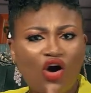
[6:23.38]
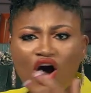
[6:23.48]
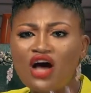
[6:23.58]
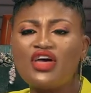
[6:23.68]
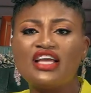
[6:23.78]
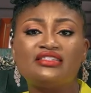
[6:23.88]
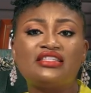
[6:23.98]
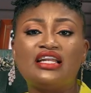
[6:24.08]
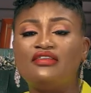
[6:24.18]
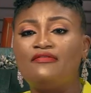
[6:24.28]
other
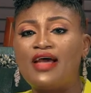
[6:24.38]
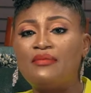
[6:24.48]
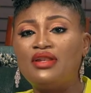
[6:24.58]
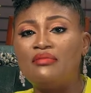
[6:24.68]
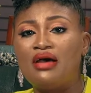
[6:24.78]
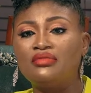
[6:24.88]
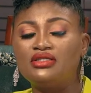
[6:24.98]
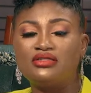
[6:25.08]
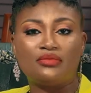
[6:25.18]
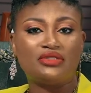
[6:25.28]
extended family
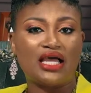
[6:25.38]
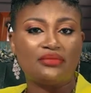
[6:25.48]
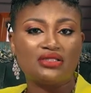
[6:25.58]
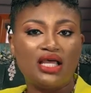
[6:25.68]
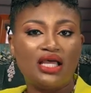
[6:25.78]
members sometimes,